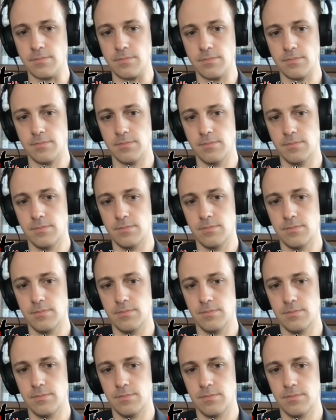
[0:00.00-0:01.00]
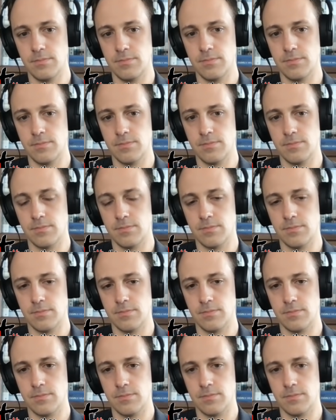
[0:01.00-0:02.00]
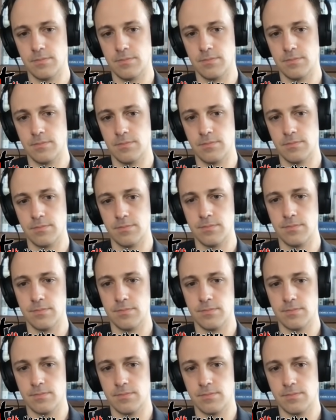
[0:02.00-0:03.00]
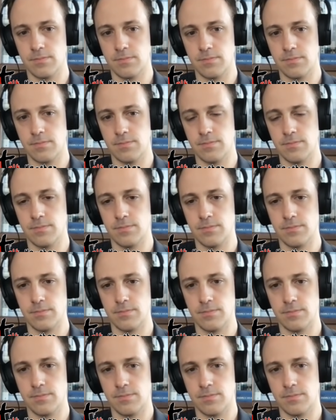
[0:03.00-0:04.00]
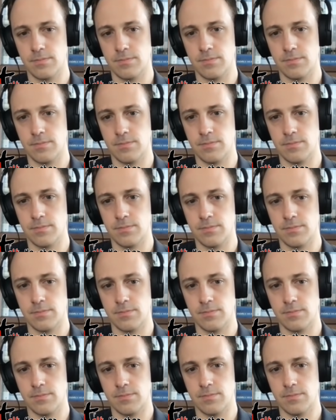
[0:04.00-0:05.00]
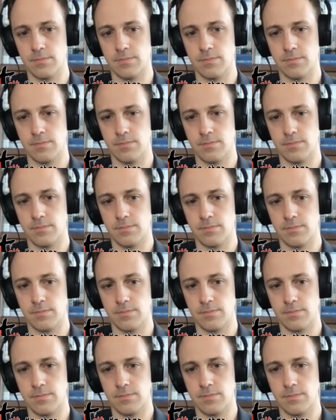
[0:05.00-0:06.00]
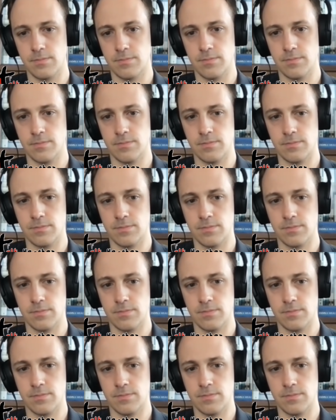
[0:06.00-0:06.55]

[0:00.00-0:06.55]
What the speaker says: The person shown says nothing.